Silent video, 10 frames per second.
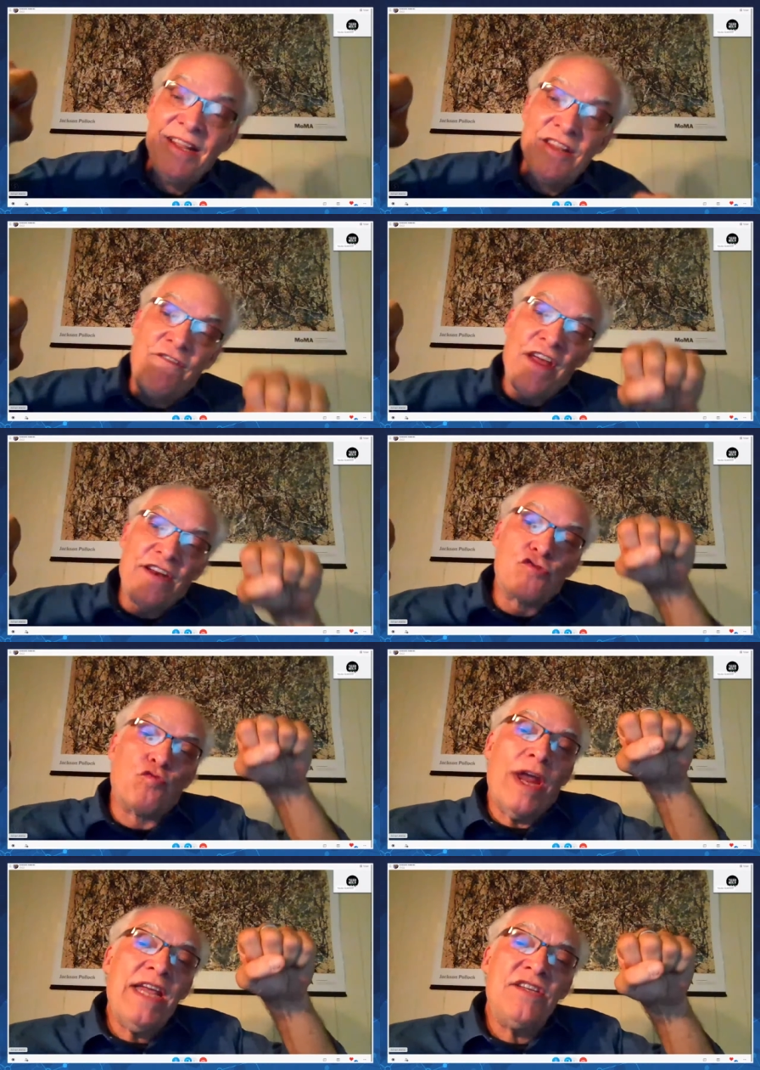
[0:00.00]
The Fed is
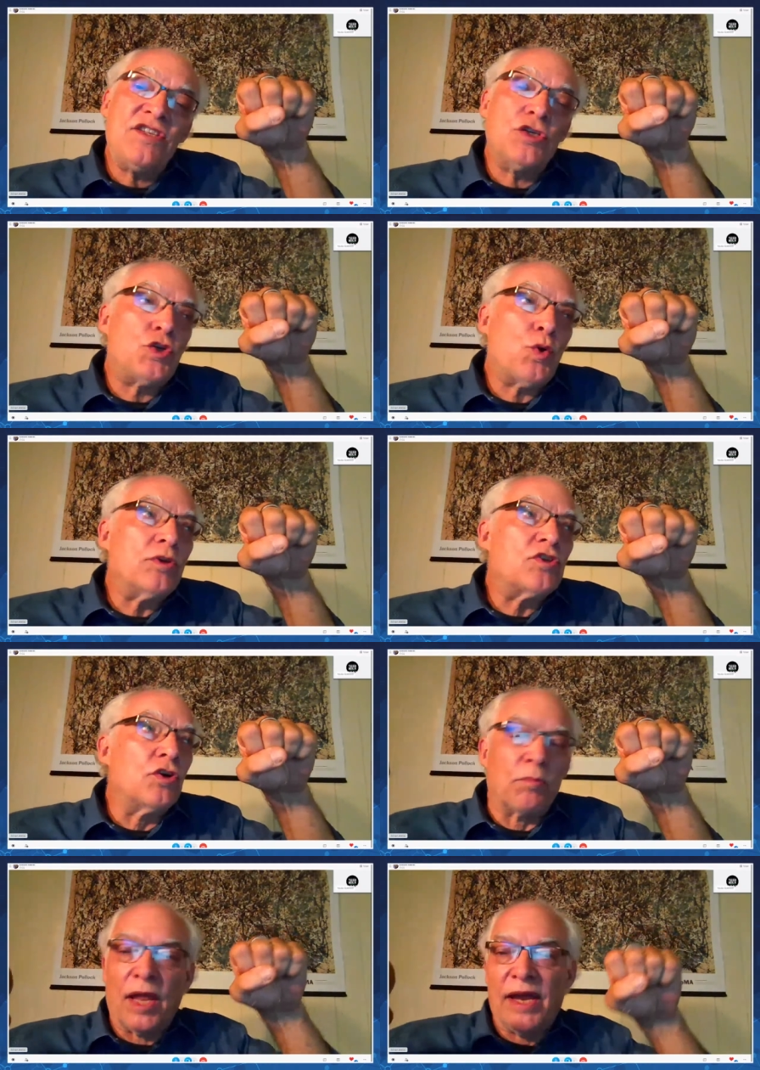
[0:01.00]
raising short
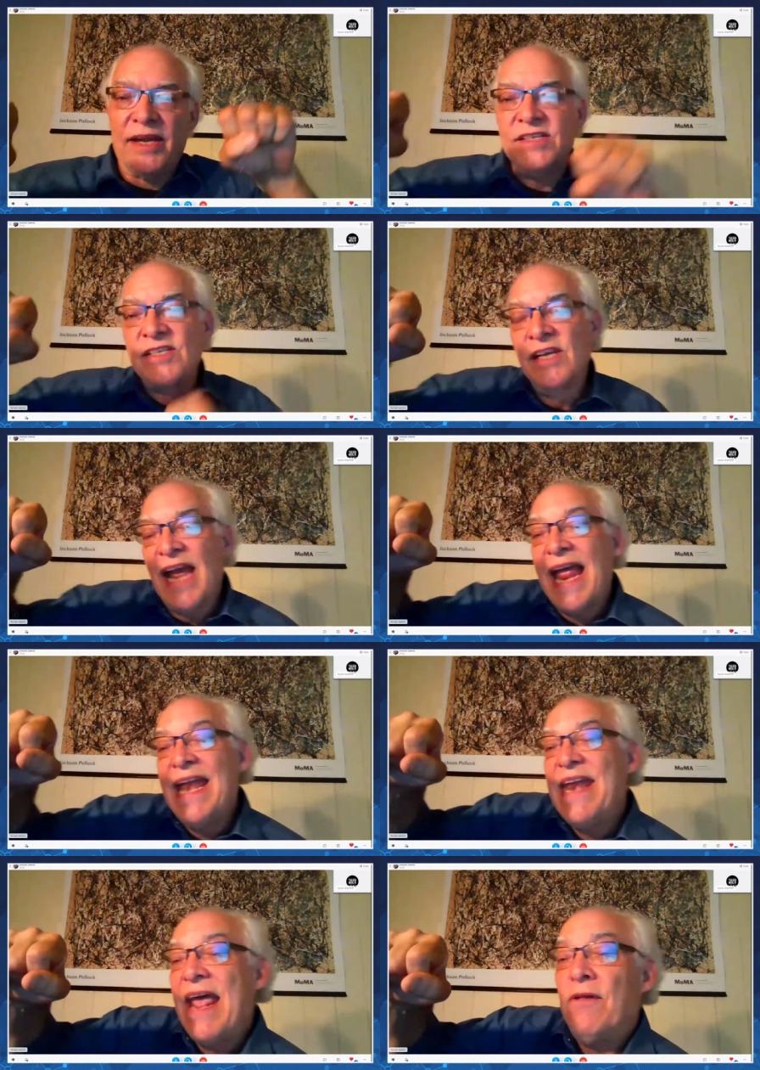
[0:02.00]
term rates, and
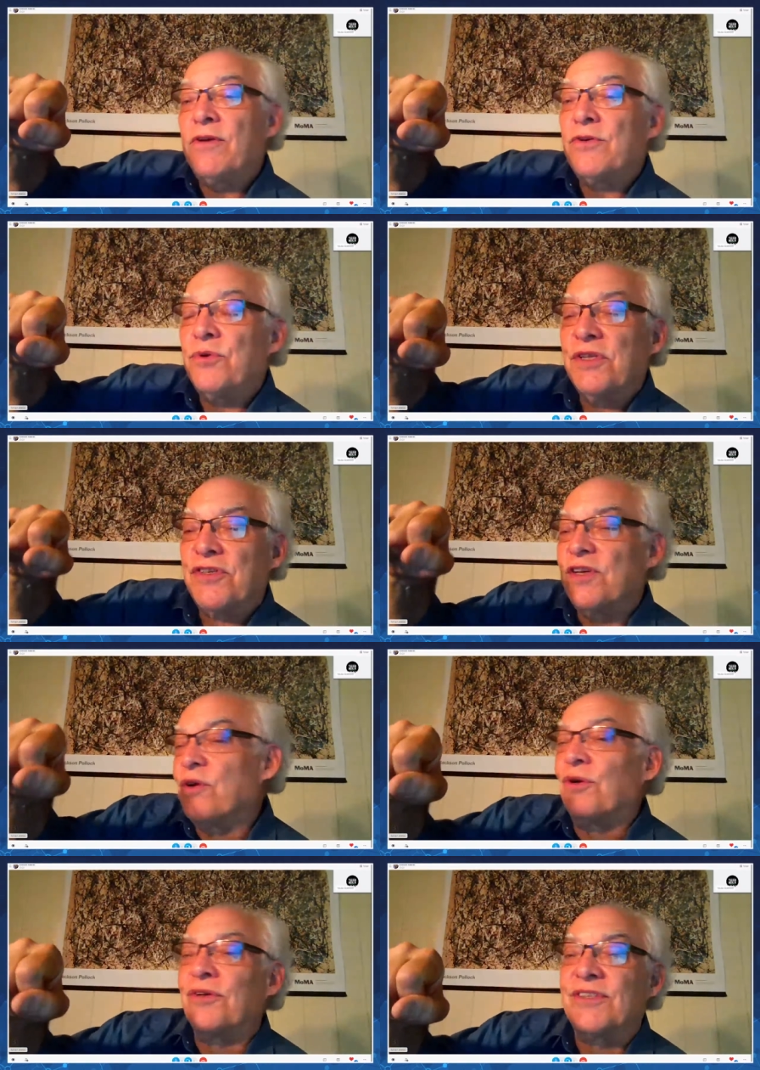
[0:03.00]
now they're doing this thing
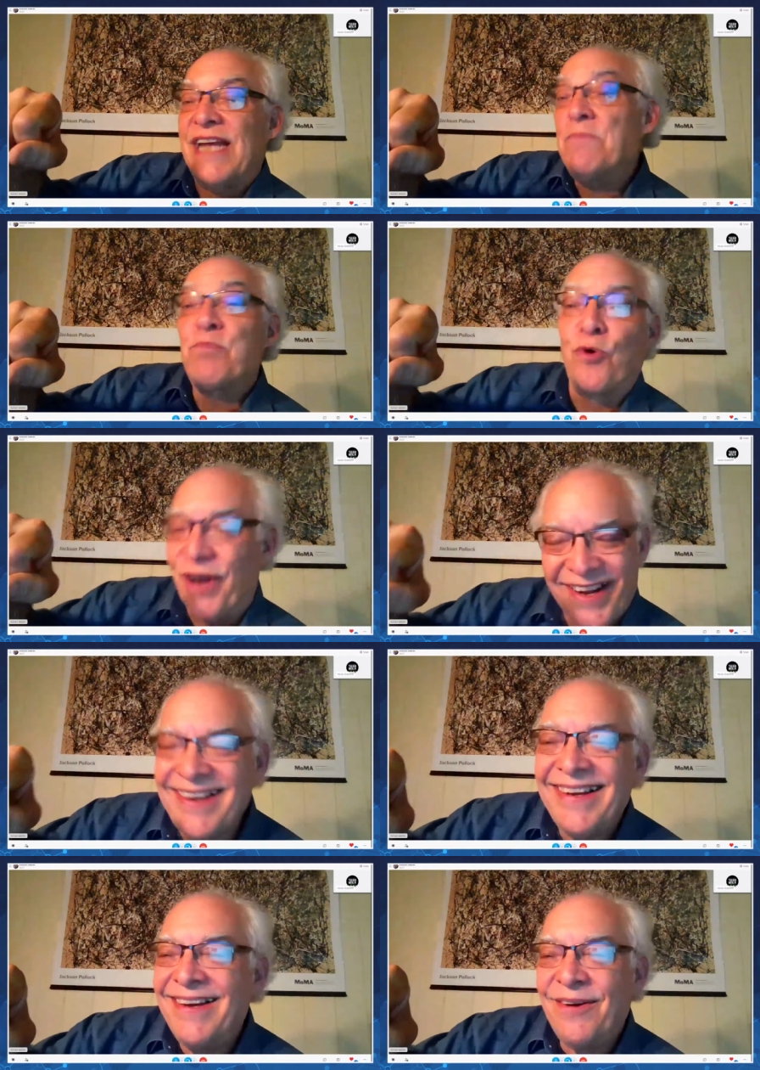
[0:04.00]
called
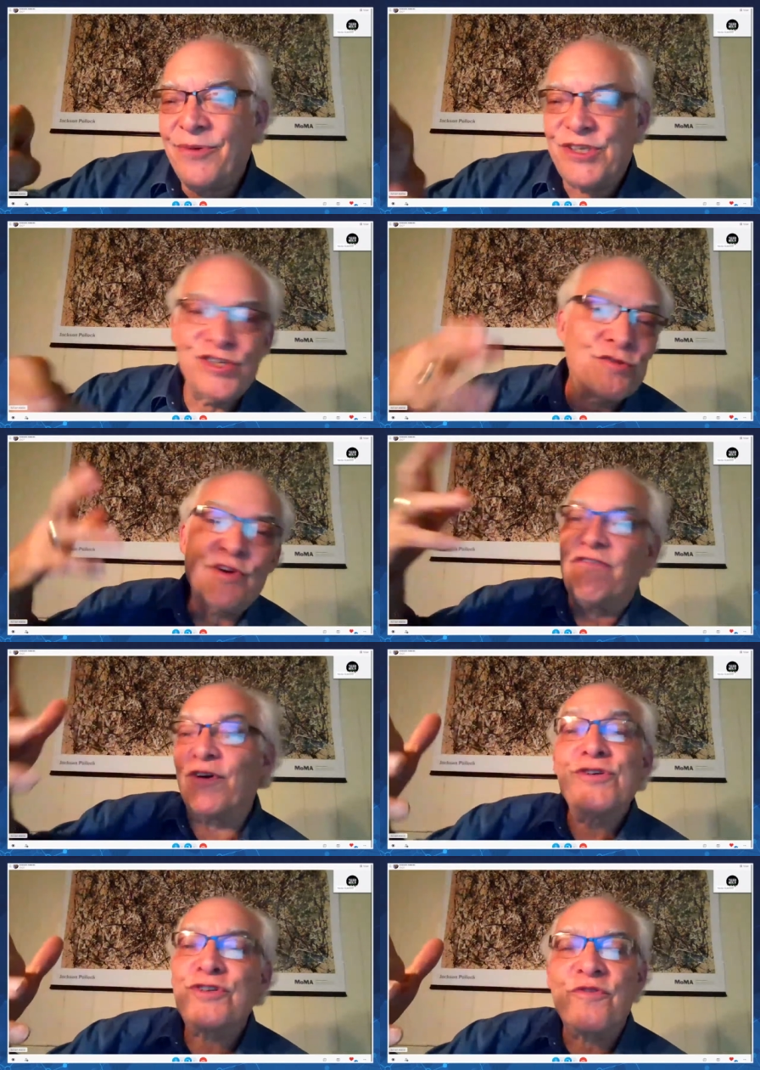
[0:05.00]
tapering, which is the
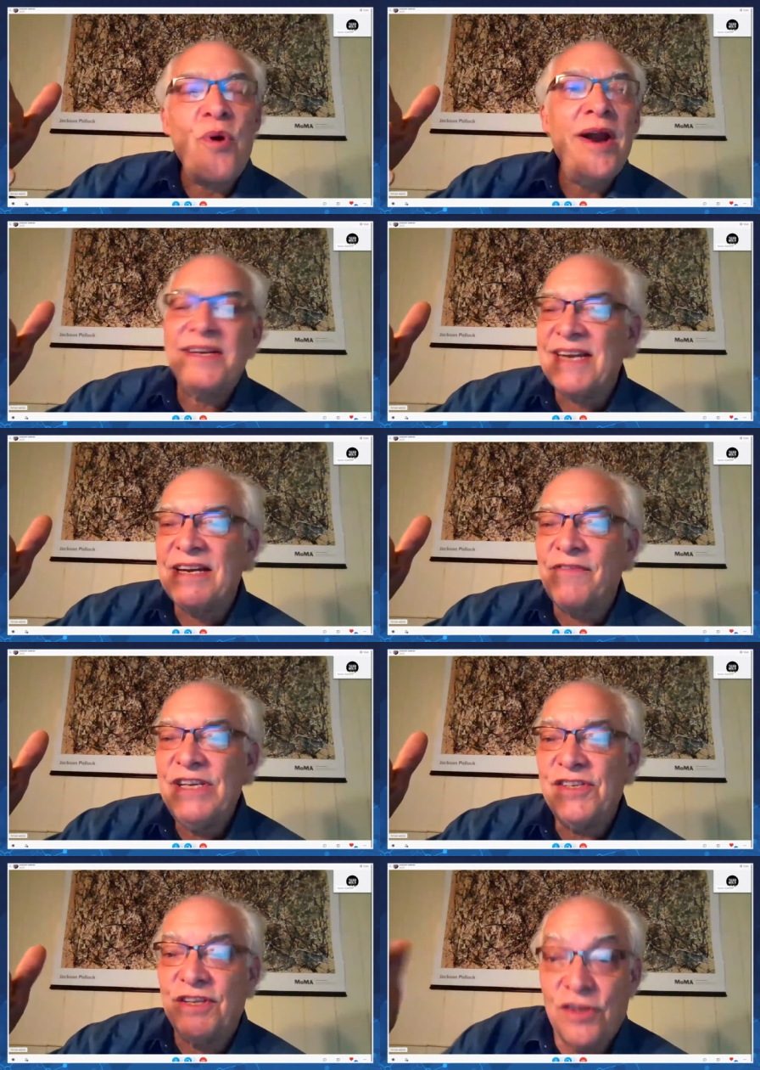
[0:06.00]
reverse of quantitative easing.